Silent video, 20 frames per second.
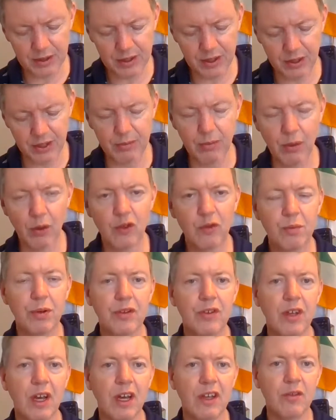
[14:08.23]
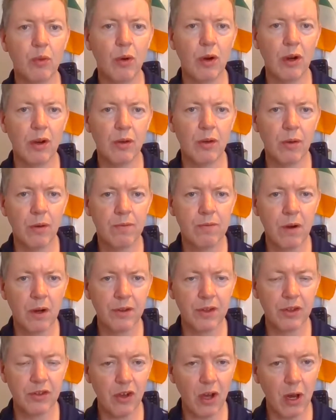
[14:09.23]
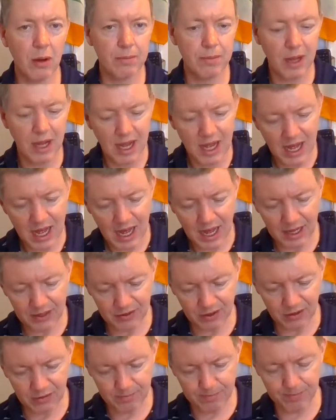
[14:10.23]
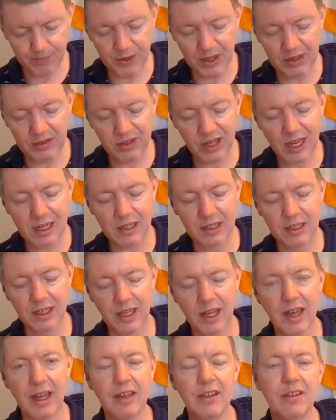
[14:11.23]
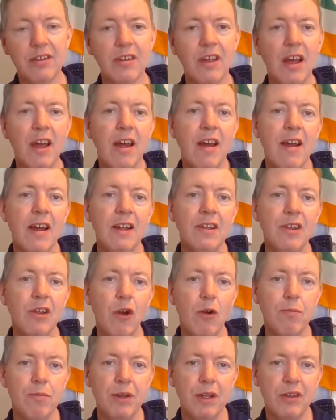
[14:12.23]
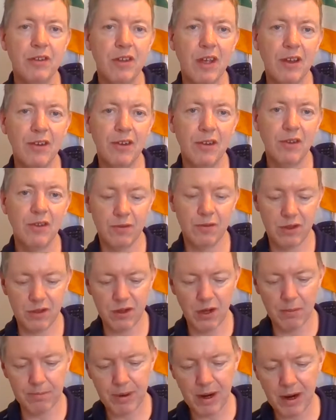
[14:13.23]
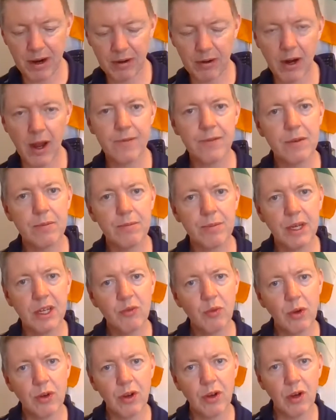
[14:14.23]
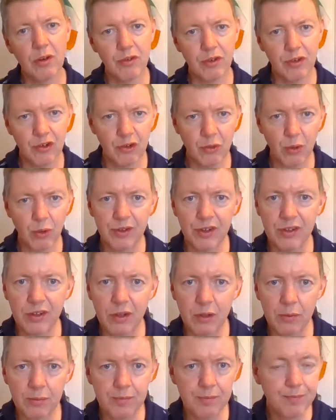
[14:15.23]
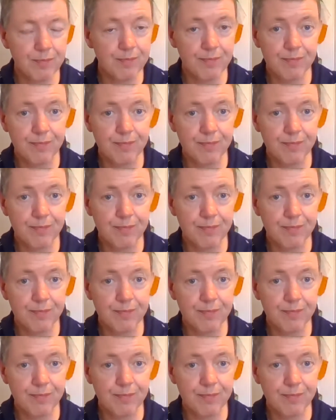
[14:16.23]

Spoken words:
they're the most precise word for the job, as is exactly the case in the opening sentence of the top paragraph on page 122.